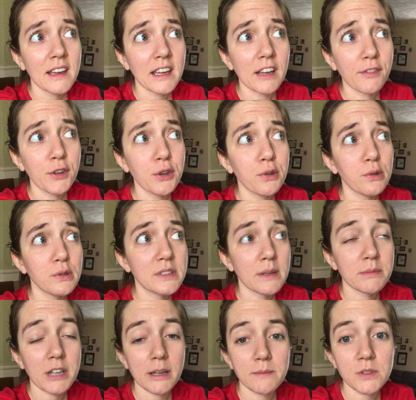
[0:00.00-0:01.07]
If you
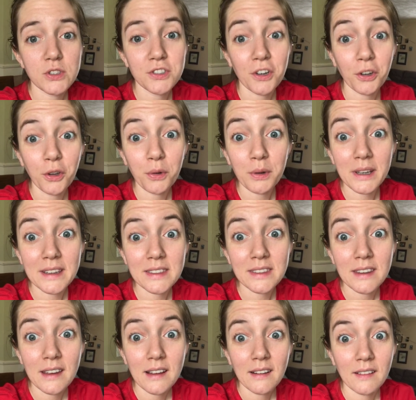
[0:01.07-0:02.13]
sometimes struggle with
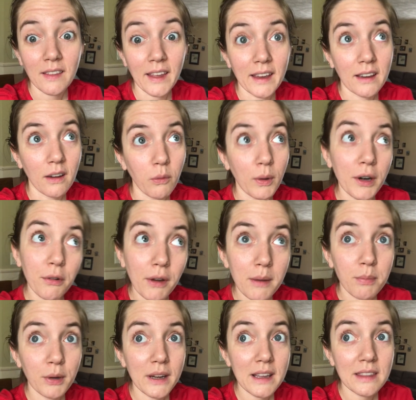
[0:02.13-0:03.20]
like, where do I
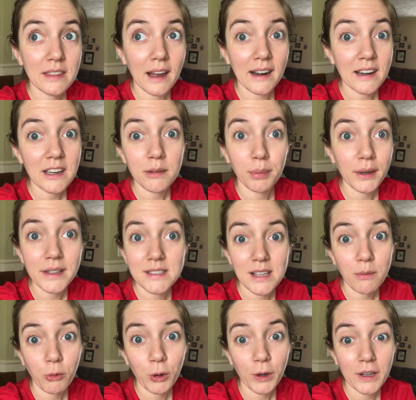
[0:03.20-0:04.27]
breathe? I need to breathe
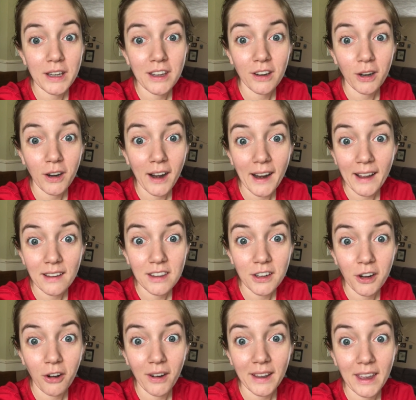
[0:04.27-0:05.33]
somewhere in here.
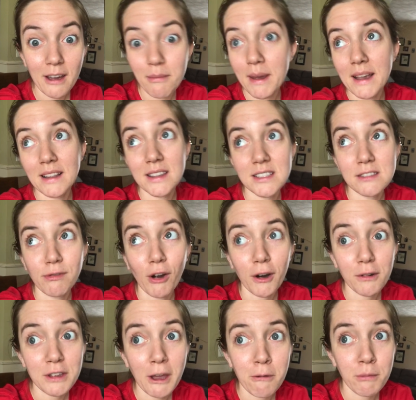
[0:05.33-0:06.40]
I can't make it this far
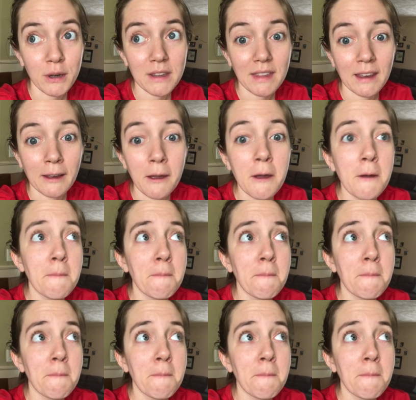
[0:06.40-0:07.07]
without breathing.